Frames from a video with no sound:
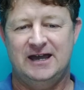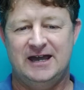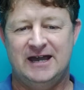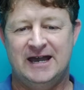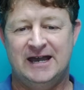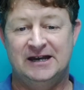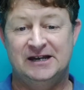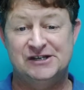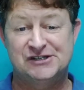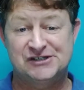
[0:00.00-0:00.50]

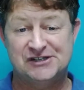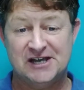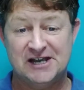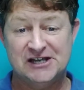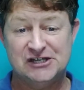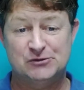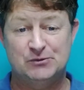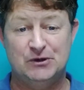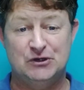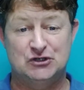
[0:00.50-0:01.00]
And he
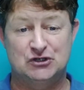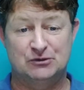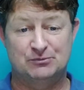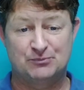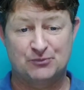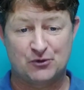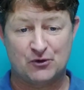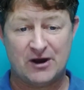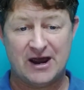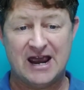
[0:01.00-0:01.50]
says we
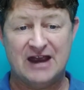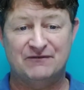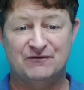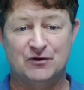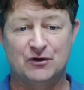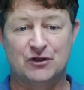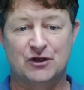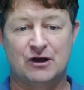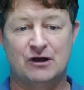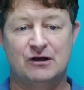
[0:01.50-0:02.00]
should pray
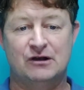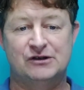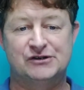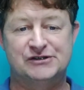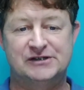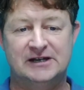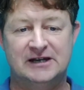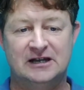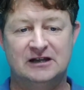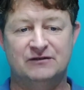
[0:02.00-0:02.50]
for
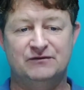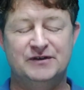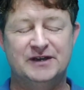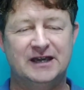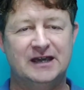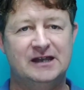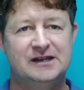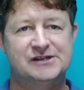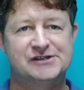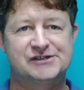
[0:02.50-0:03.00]
those
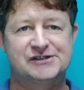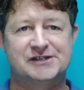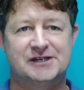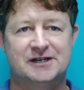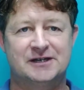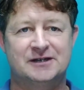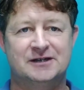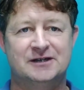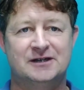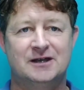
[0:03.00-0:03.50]
living in
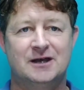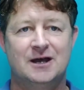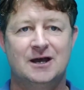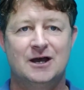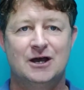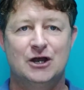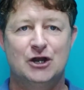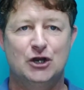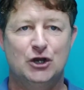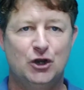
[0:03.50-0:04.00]
sin,
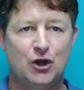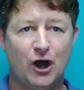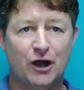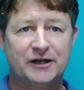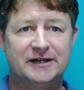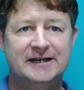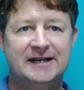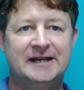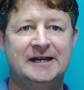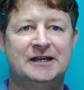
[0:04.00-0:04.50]

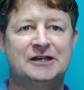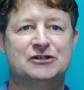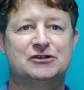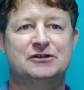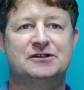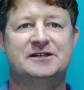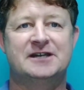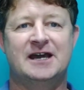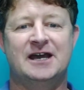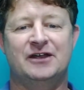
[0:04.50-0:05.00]
not leading to
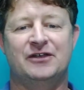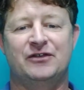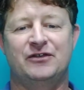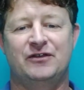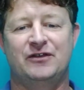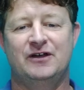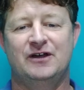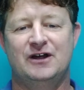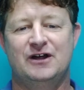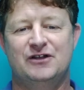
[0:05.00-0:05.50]

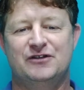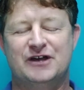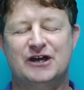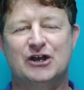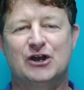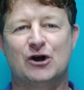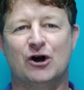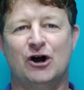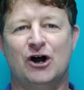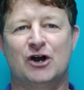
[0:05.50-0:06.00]
death,
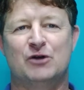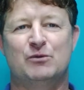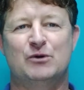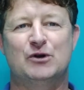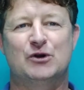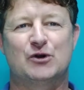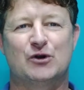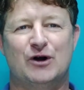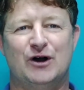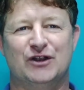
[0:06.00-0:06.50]
that God
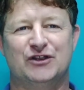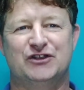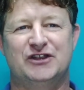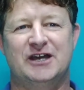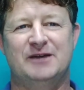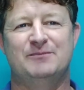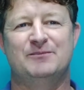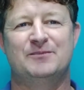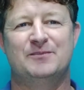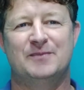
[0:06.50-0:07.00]
would grant
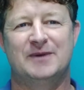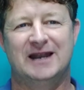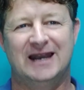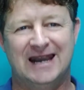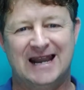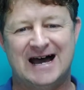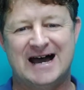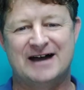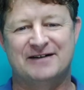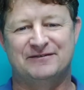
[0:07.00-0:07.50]
them
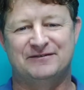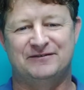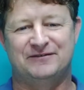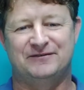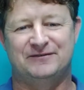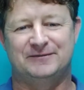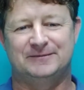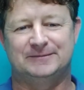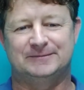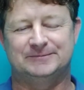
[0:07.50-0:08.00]

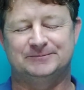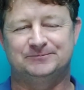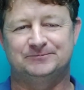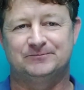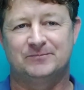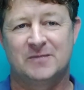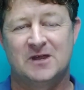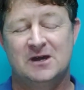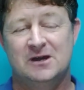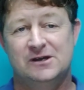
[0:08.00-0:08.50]
life.
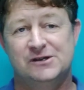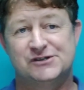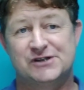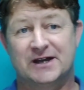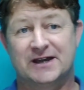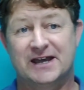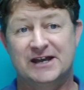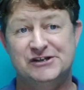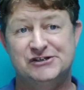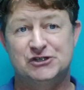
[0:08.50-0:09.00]
So
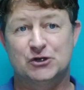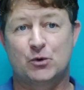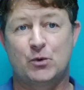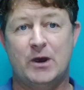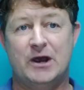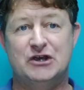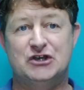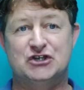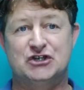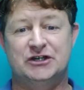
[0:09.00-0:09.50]
I guess the
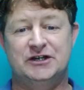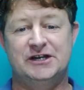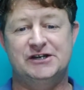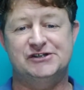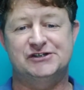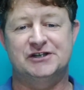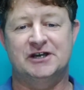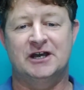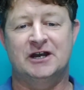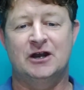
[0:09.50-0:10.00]
question
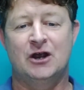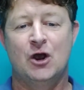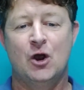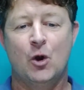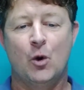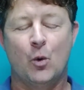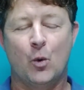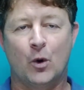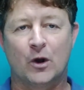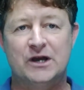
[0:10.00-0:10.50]
is then,
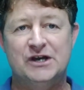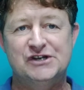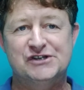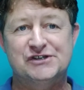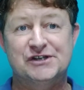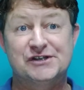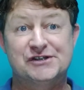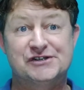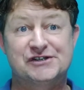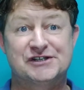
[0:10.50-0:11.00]
what is
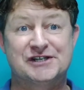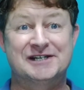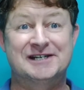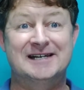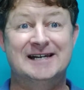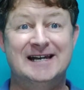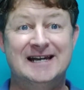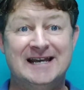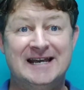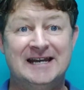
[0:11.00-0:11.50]
the
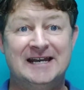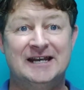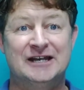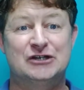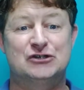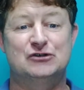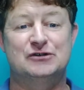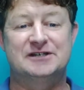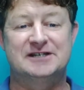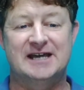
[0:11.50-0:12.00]
sin
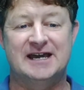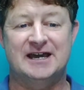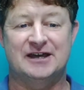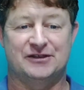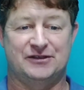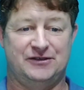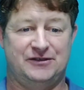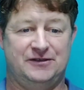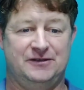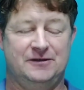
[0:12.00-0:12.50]
leading to
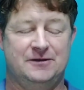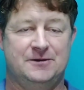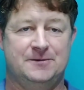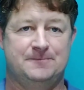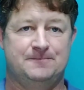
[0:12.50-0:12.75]
death?